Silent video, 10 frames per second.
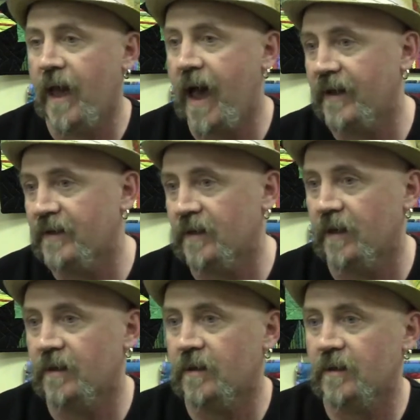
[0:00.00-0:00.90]

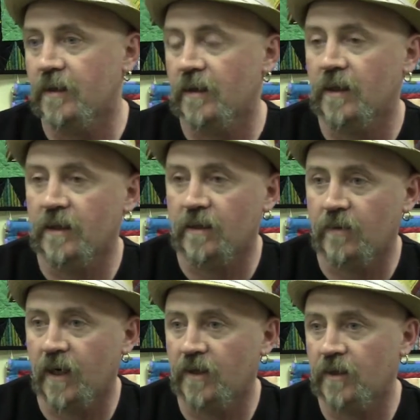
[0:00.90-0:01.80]
assonance,
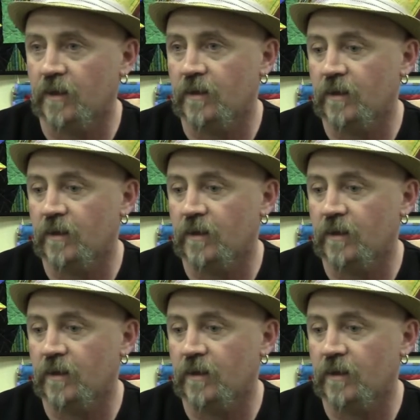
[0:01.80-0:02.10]
alliteration.